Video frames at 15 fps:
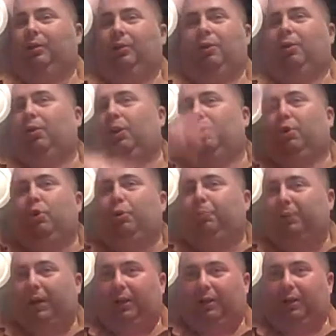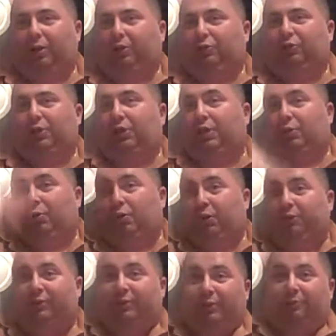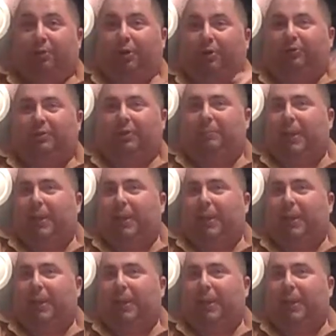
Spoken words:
Well, all the hoopla goes, she calls this person,